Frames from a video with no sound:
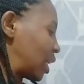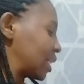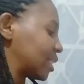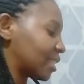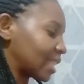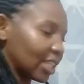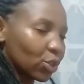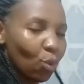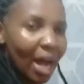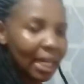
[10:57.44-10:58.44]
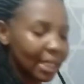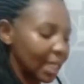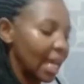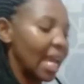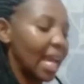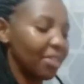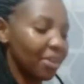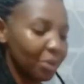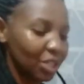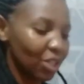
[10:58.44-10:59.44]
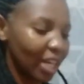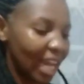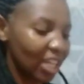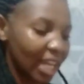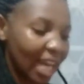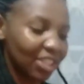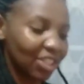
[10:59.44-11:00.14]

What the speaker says: such works. And the reason I